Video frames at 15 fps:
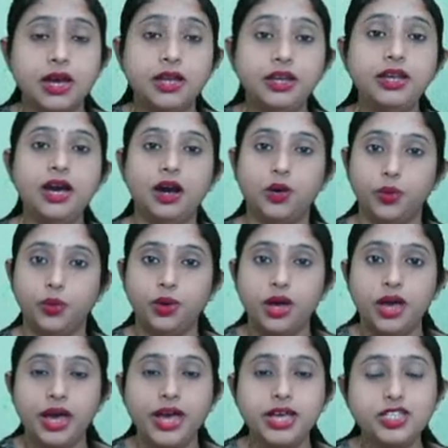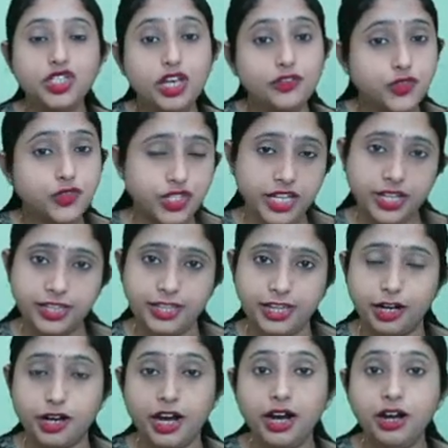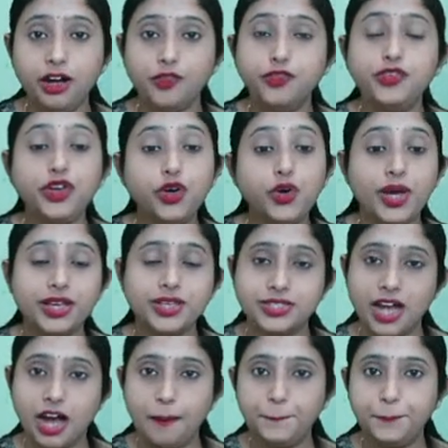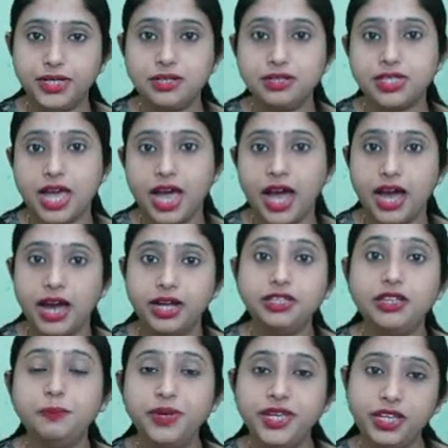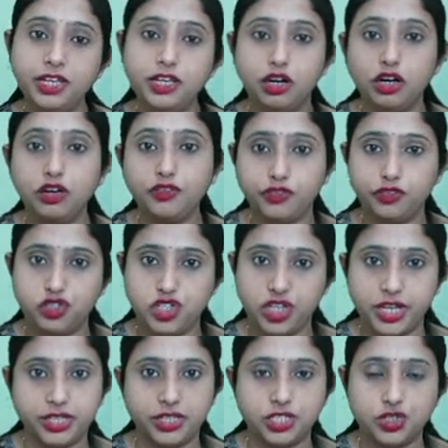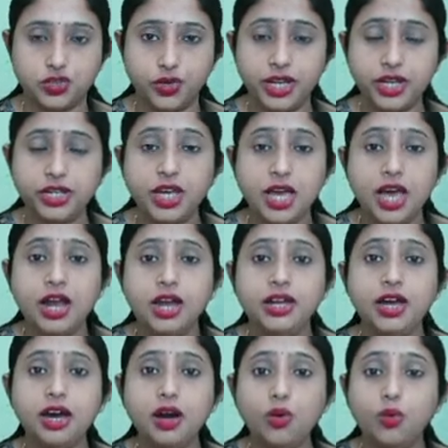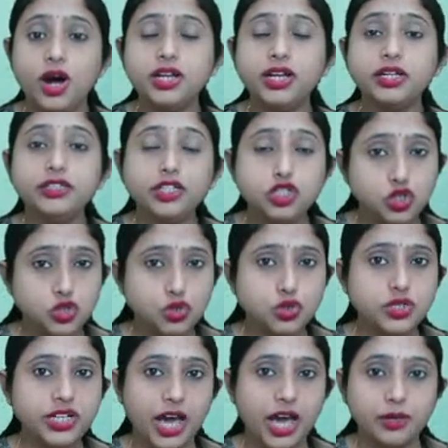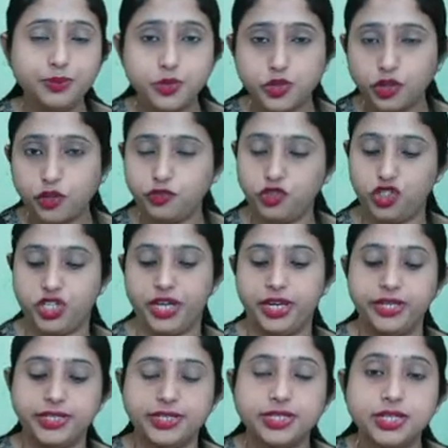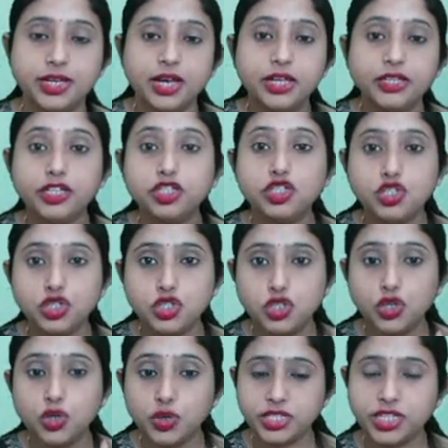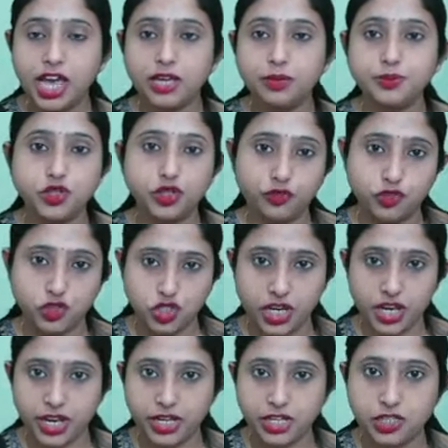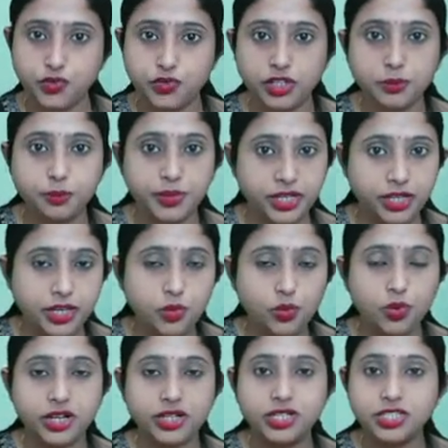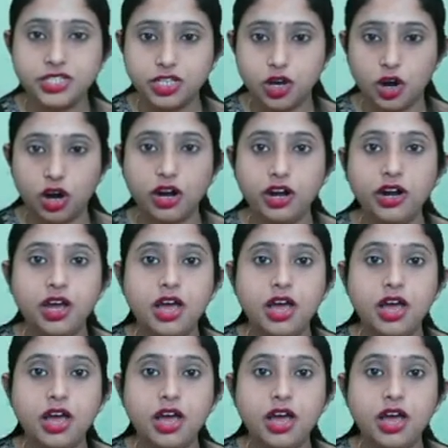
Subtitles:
Now, as we have seen, there are few examples and the meaning of change, right? Now, what are the two types of change? The two types of change will be, one is your